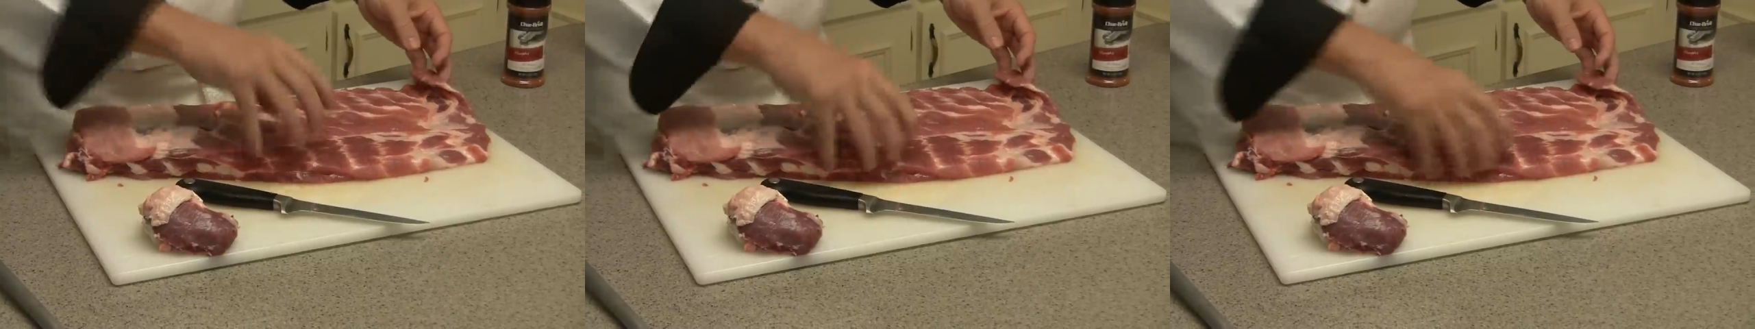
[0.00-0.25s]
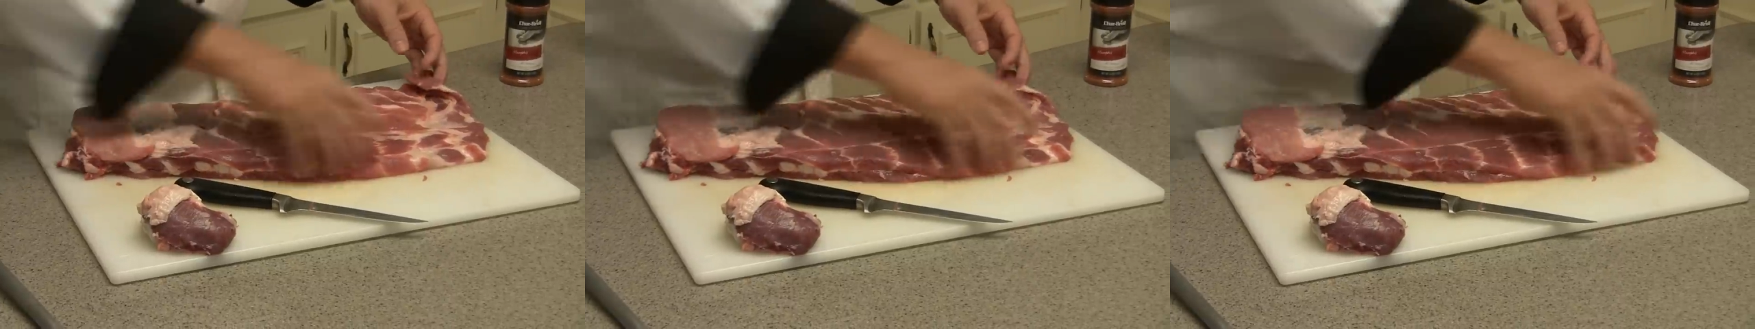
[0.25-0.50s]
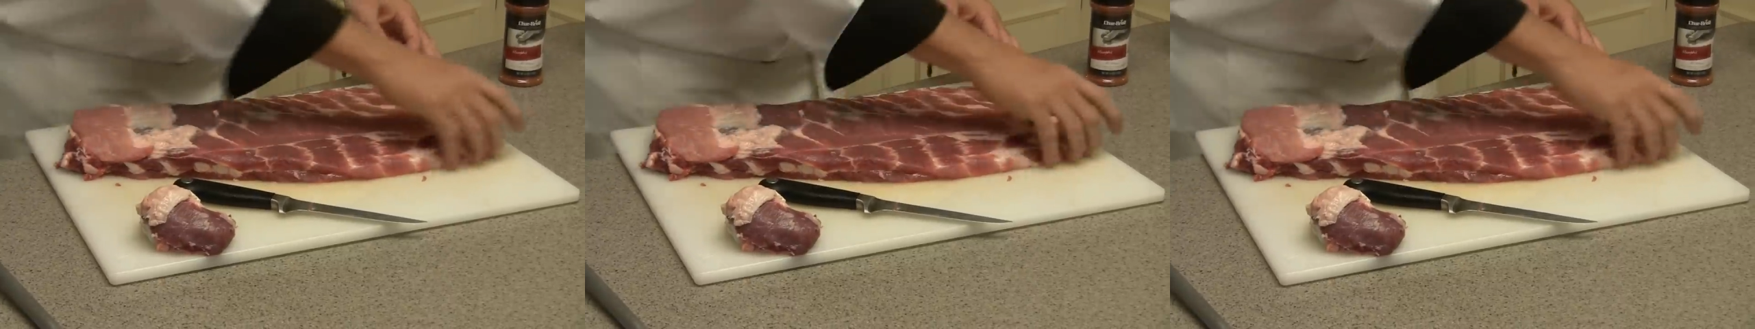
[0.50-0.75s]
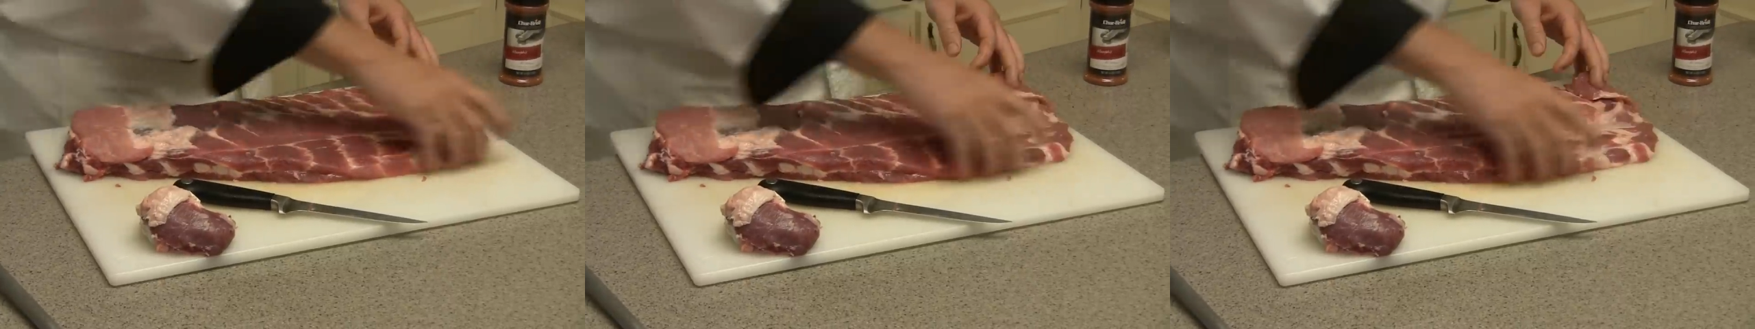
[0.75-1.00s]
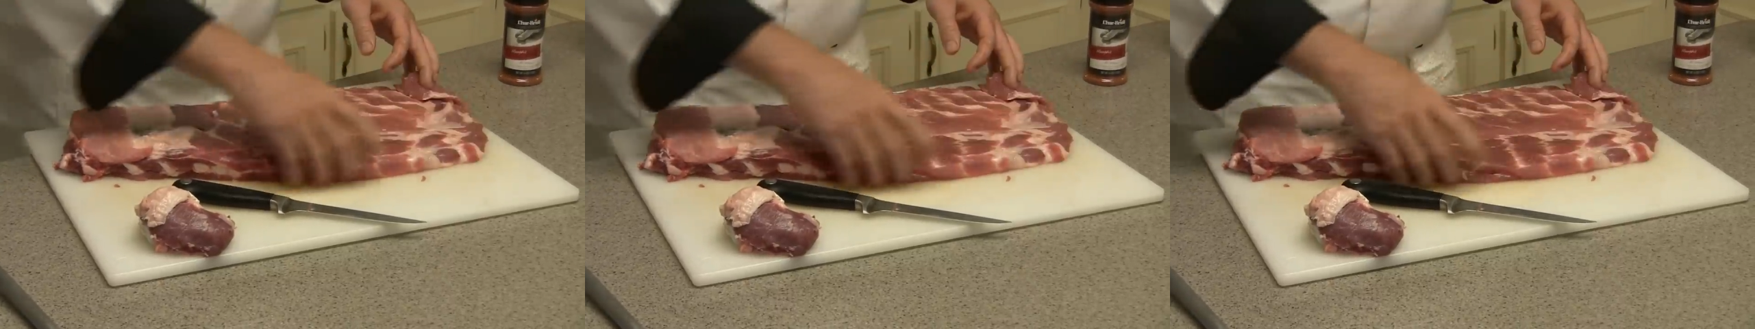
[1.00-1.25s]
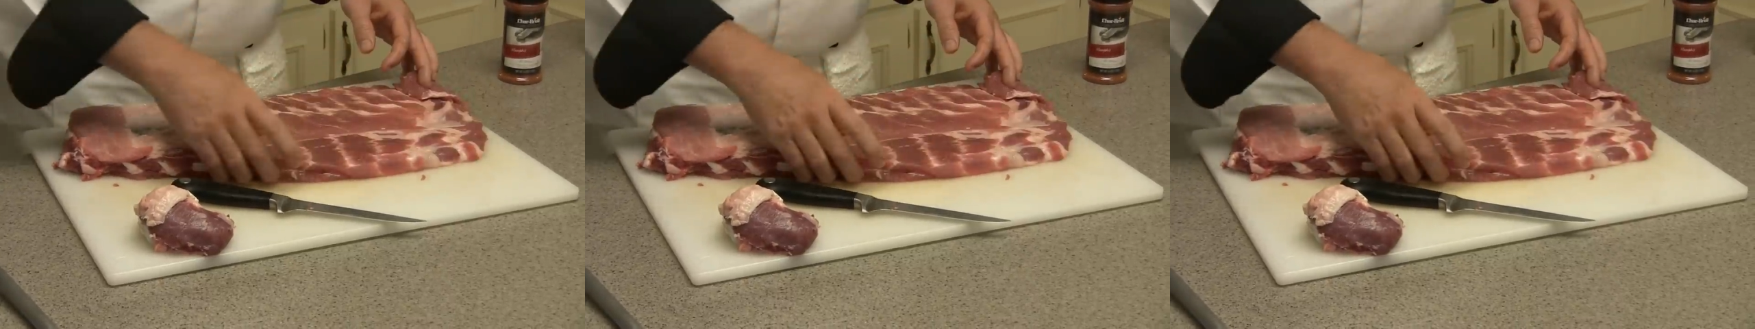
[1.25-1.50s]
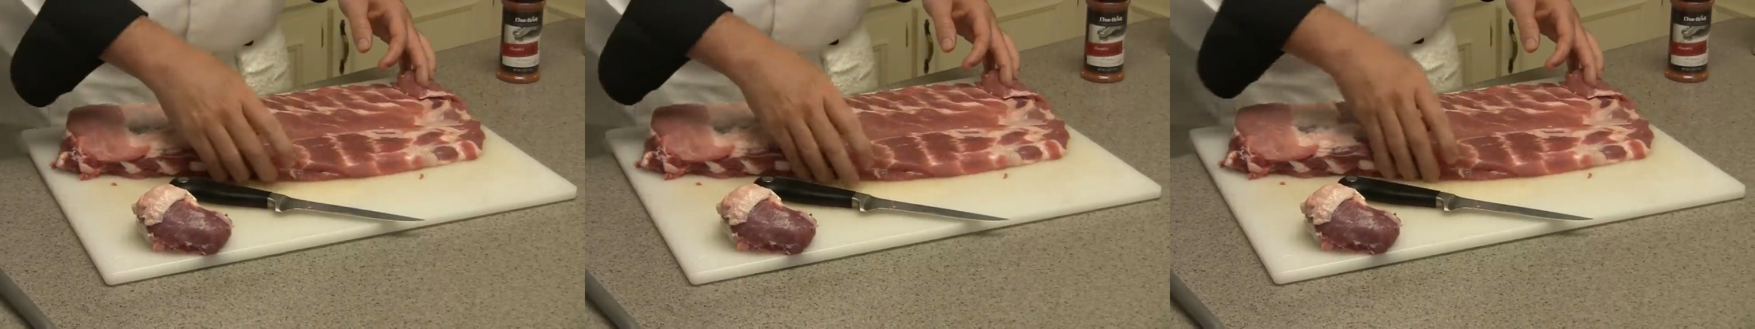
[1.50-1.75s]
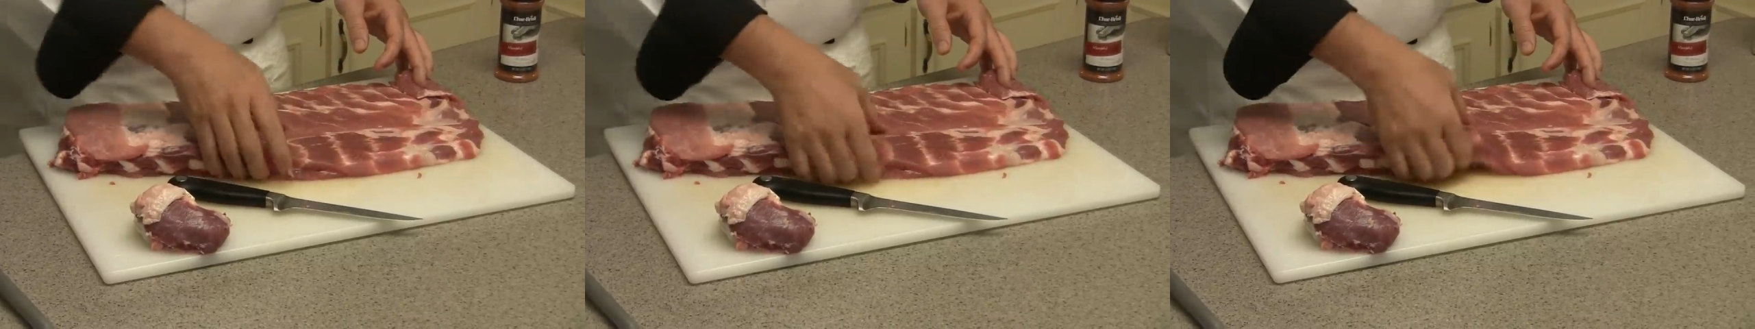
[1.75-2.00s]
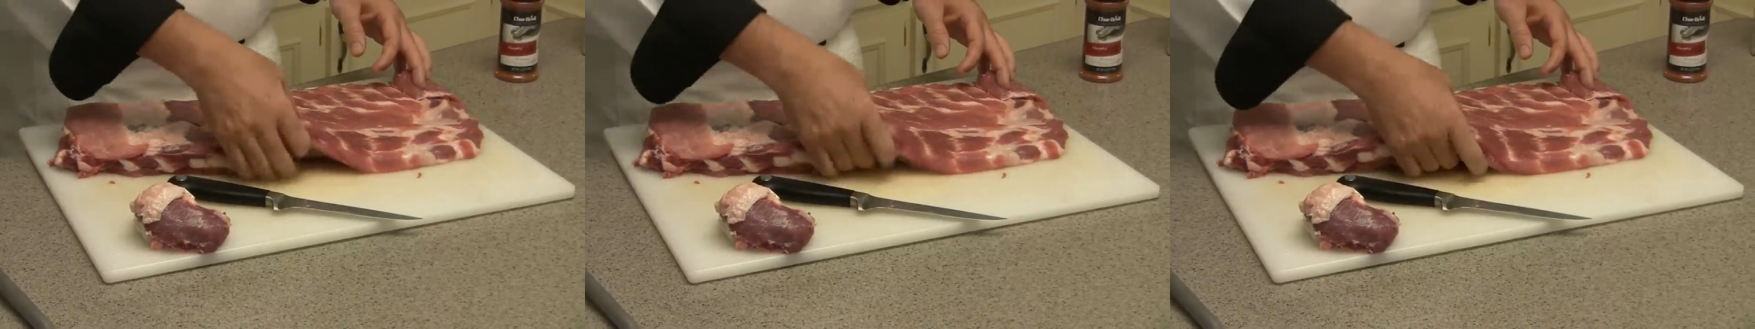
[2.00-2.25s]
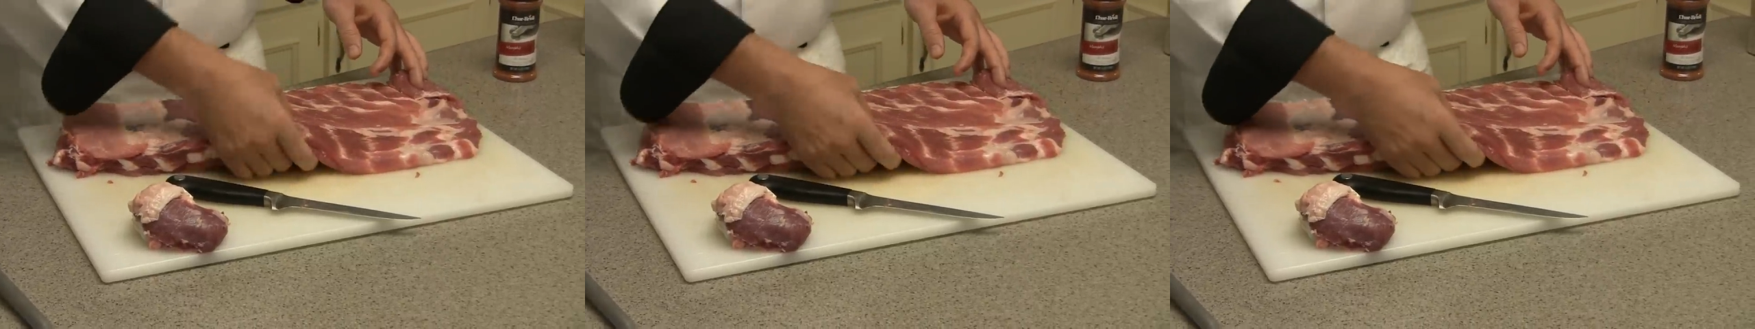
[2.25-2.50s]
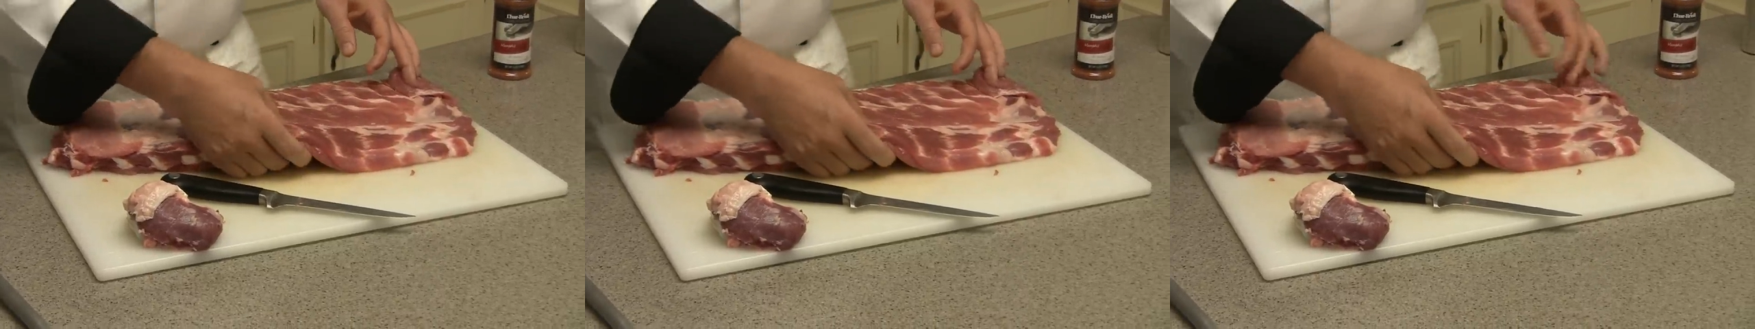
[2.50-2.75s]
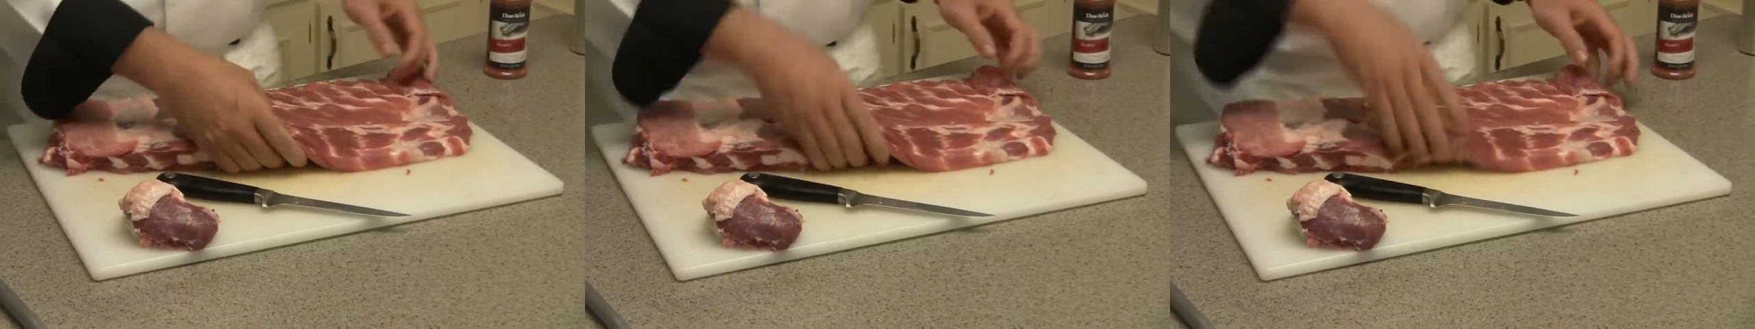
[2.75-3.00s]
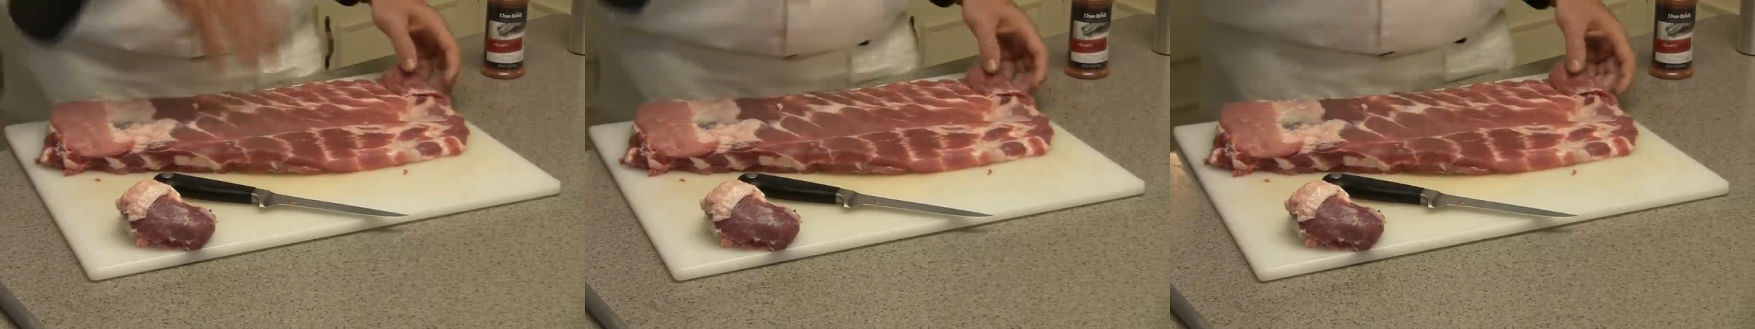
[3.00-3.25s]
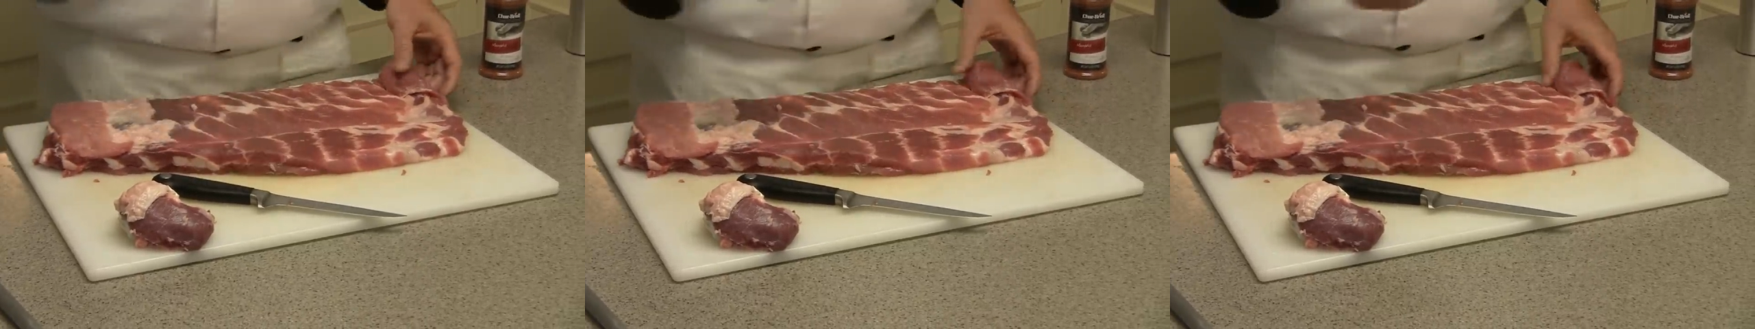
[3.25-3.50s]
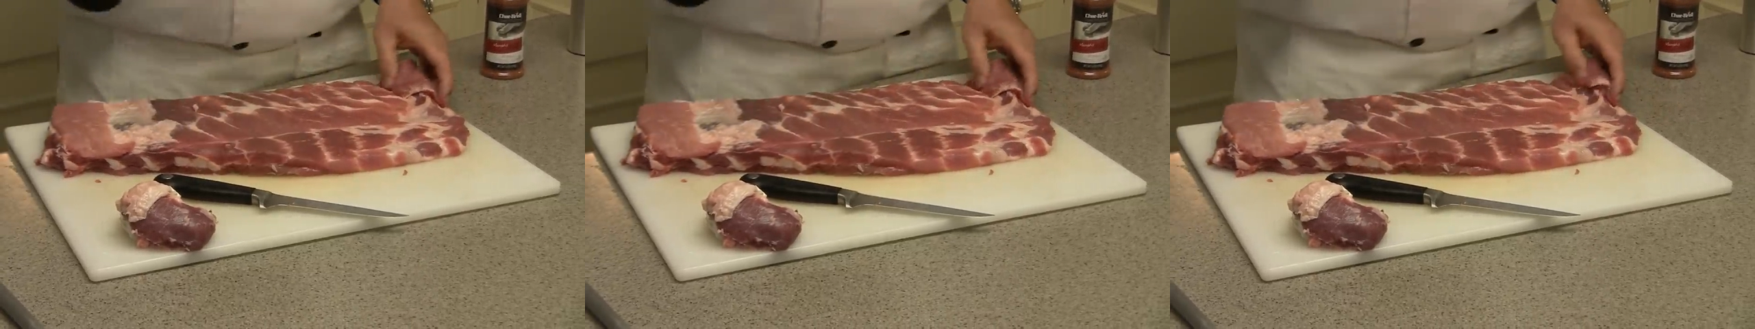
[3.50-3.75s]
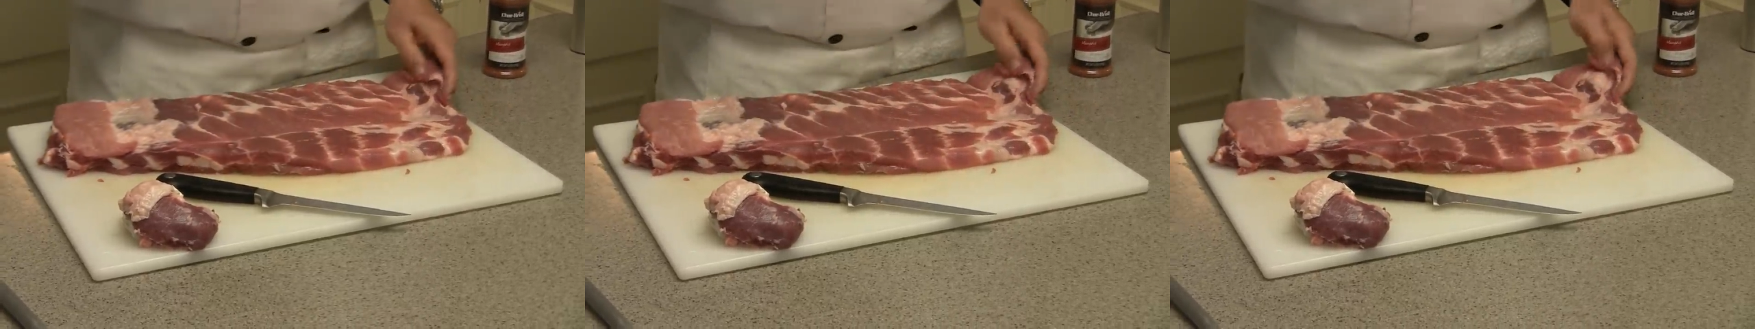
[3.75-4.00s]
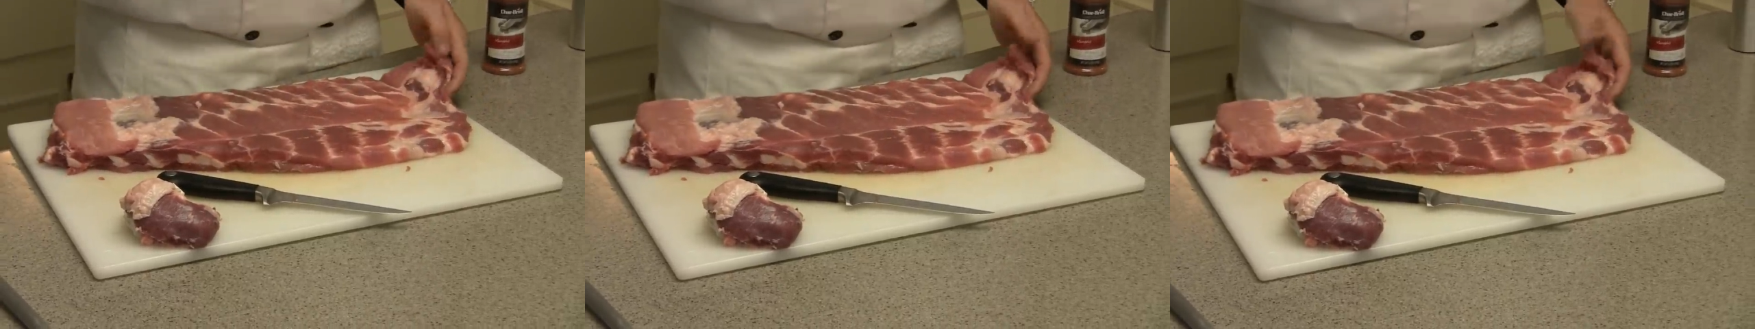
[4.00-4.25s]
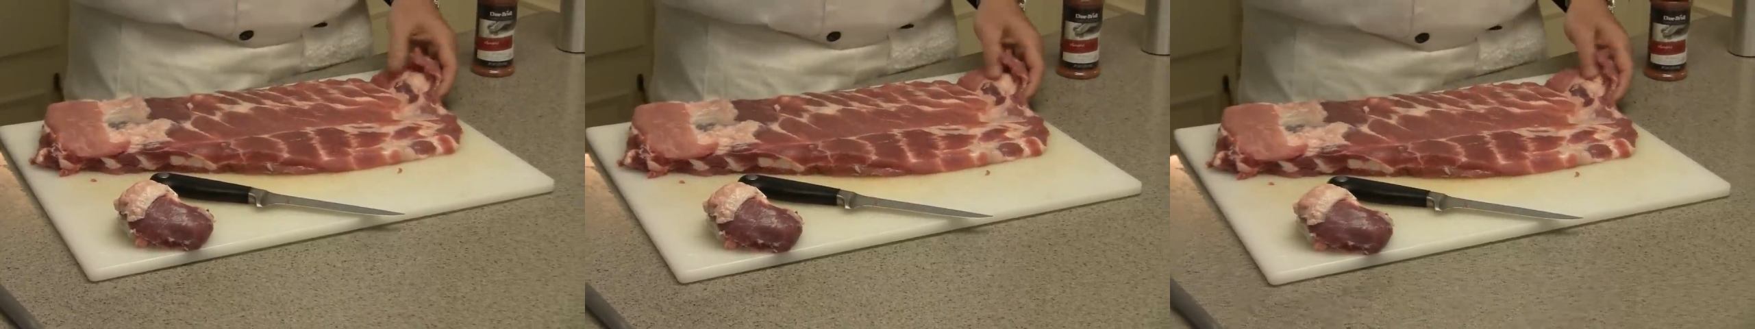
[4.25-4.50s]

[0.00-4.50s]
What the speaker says: (no speaker visible)